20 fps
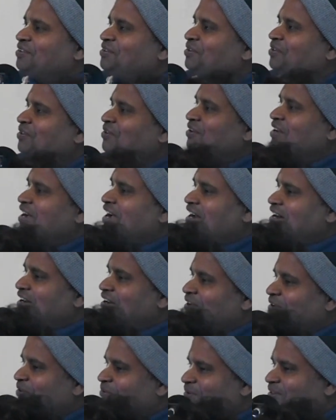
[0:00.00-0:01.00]
So God
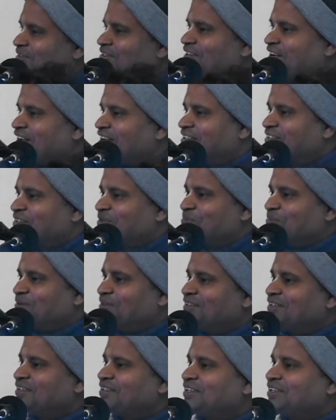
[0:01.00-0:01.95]
always asks me,